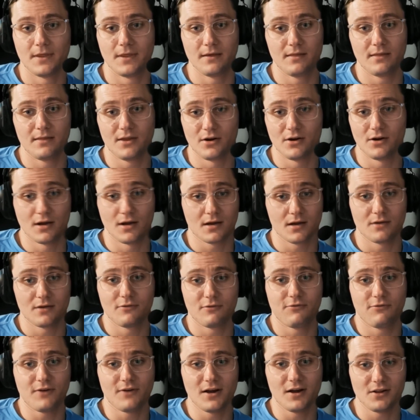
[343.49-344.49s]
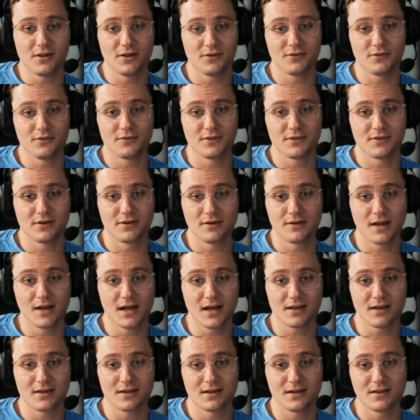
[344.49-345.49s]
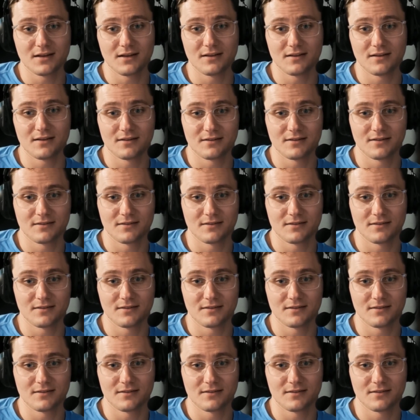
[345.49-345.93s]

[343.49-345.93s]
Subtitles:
they're not going to follow. They're not going to